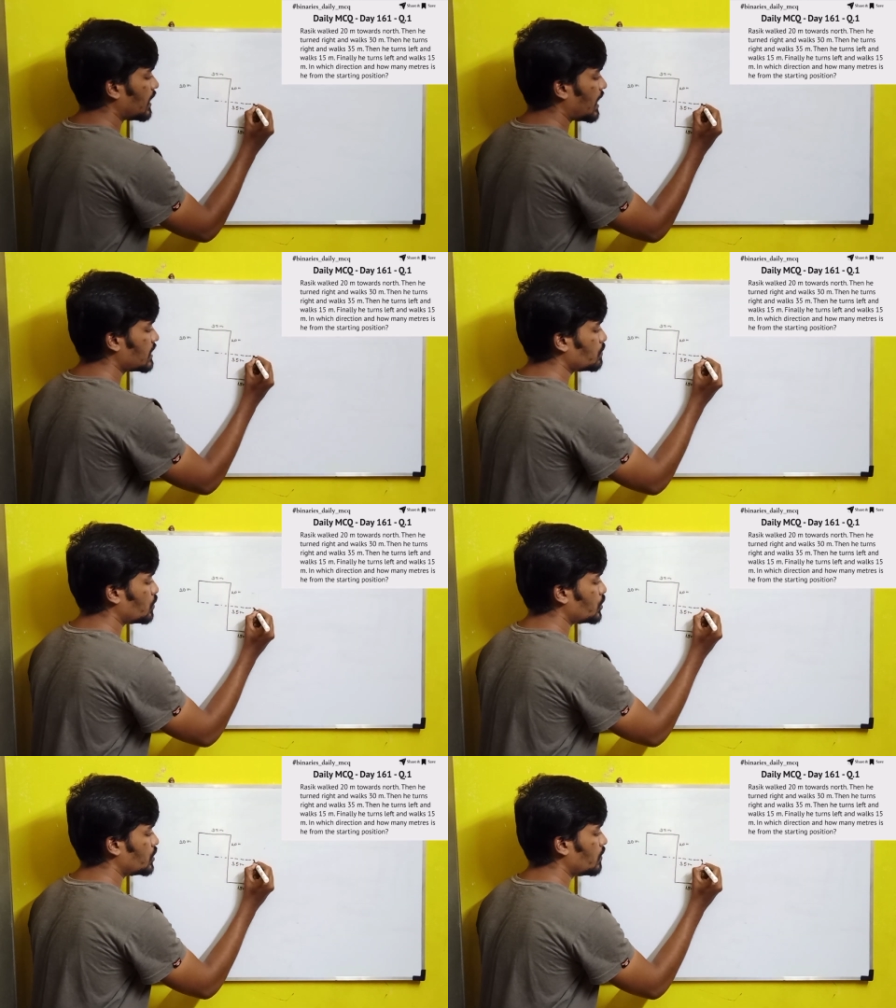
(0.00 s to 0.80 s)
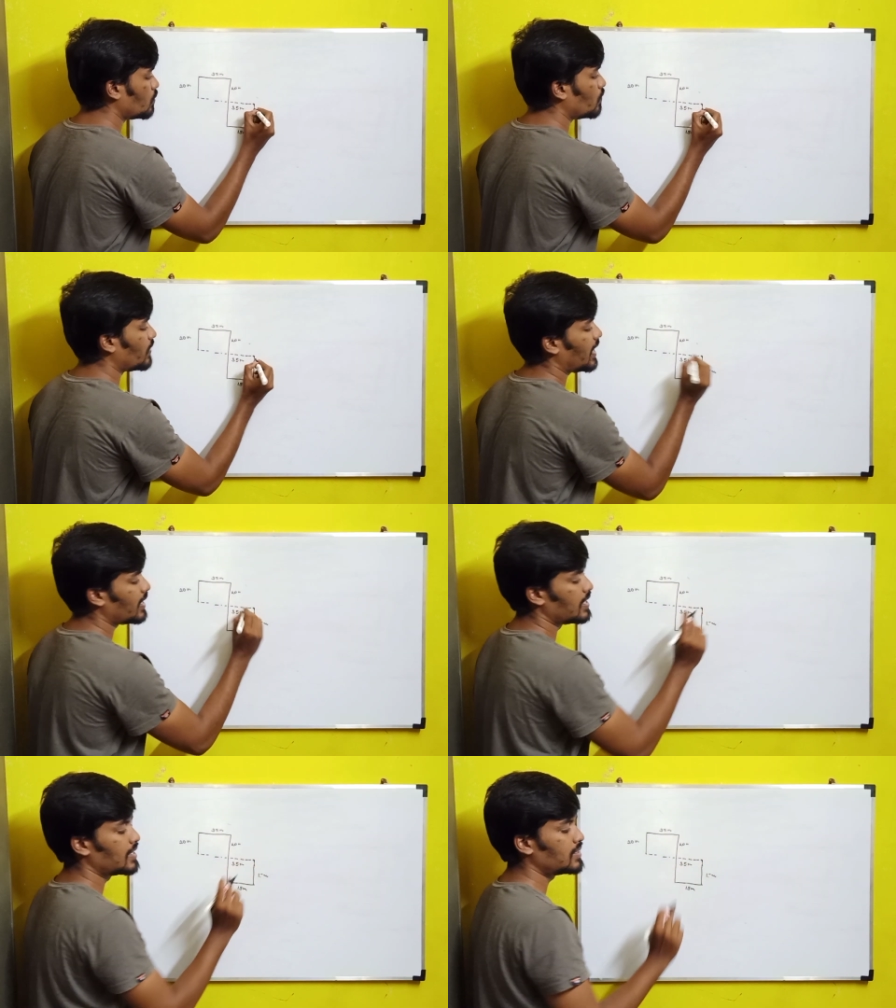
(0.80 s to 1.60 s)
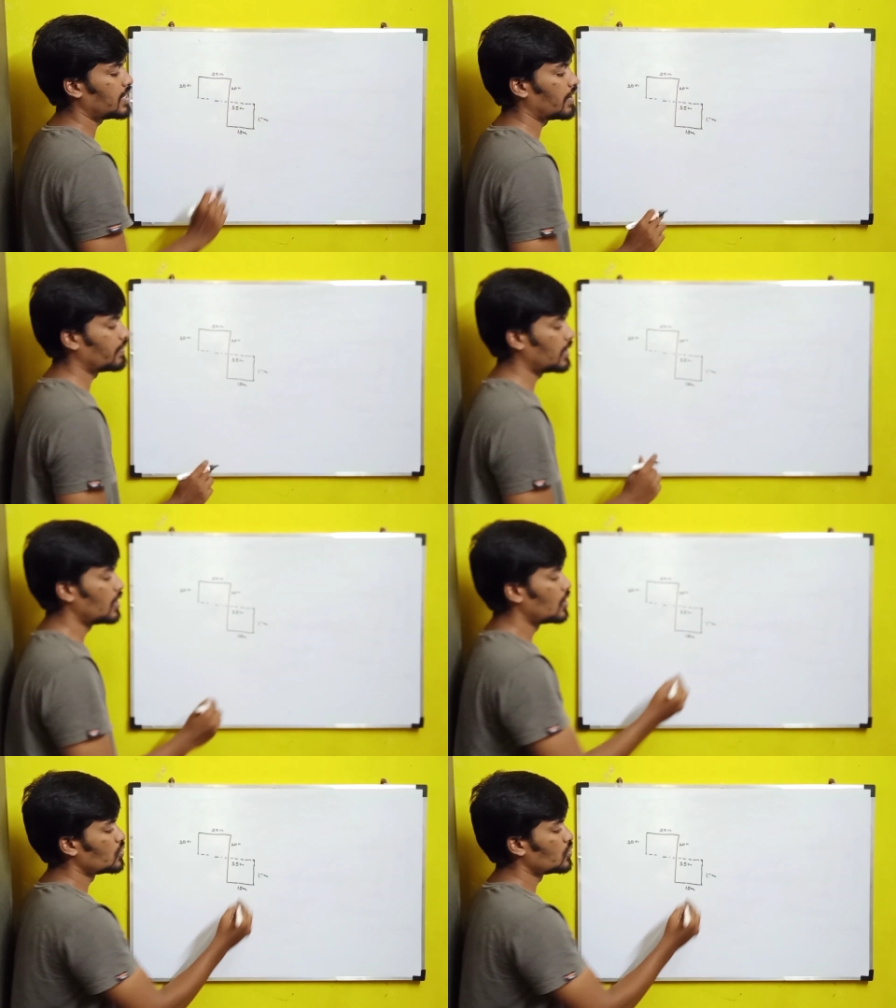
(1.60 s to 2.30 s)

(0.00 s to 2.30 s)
last position where he has travelled.